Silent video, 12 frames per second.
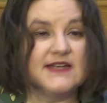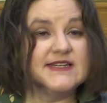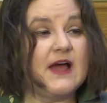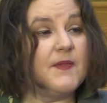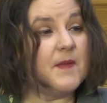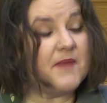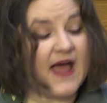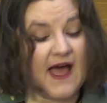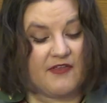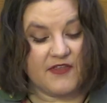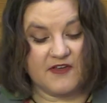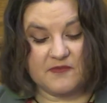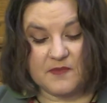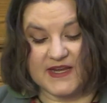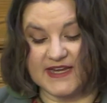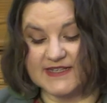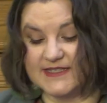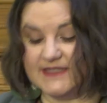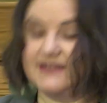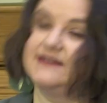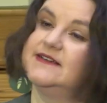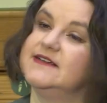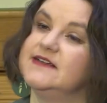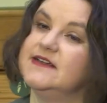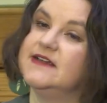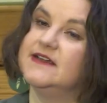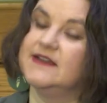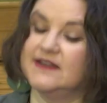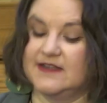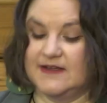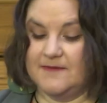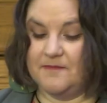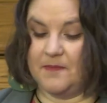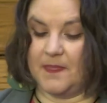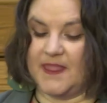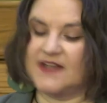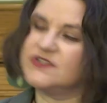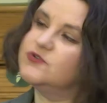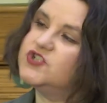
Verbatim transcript: down the path of peace." So